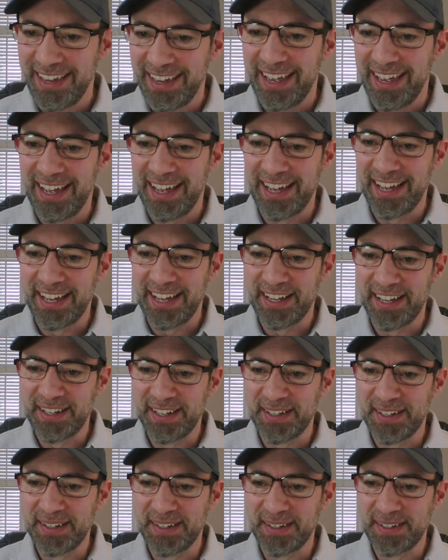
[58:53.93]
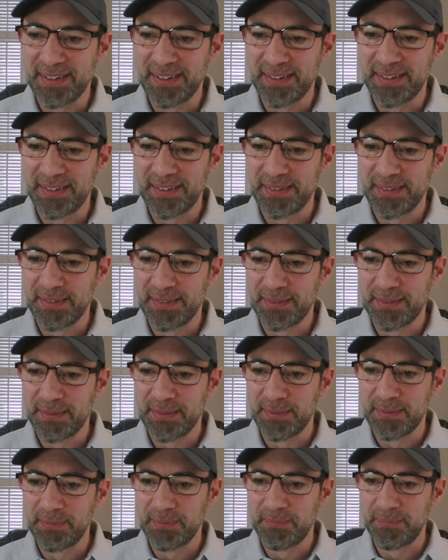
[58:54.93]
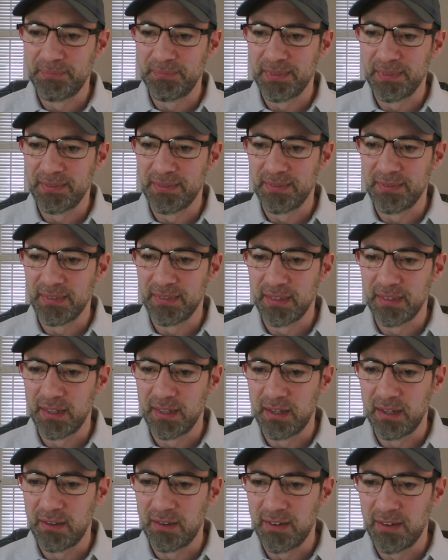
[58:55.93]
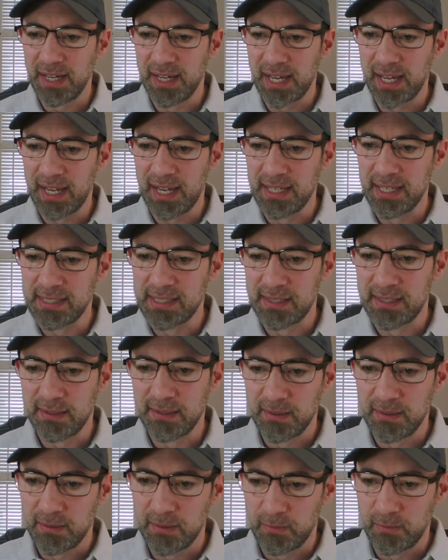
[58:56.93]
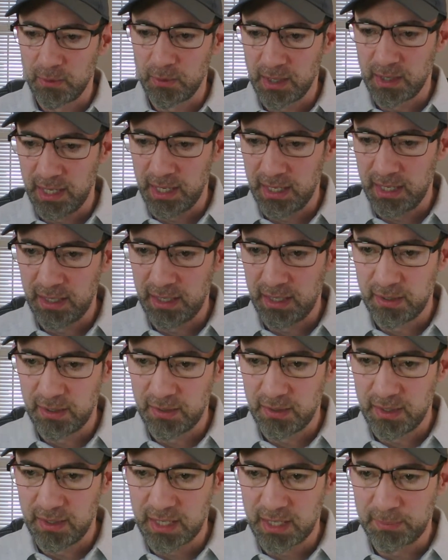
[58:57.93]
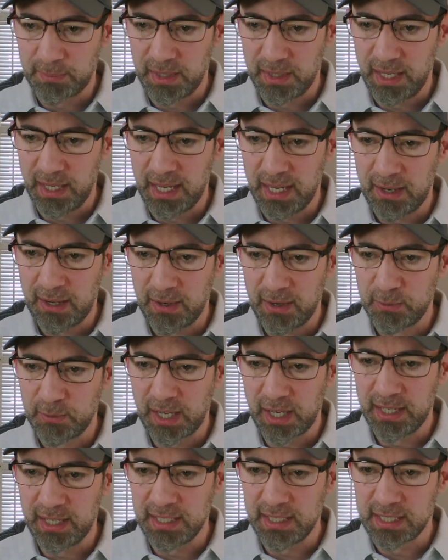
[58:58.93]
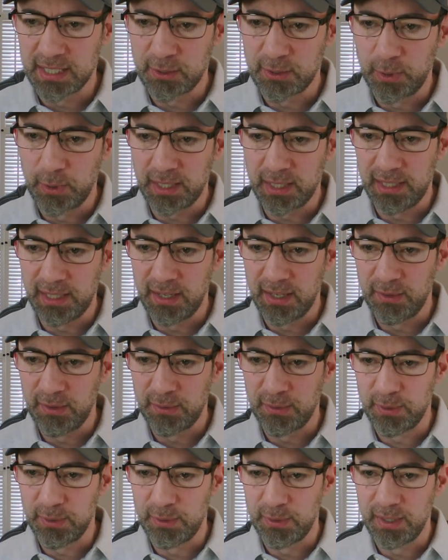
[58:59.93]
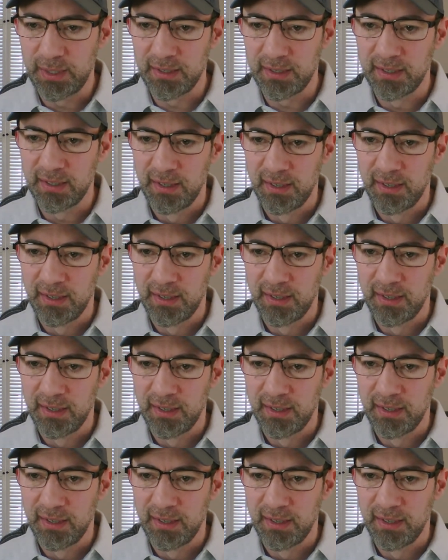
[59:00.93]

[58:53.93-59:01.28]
All right, guys, we're getting near the top of the hour. I'm trying to just quickly go through here.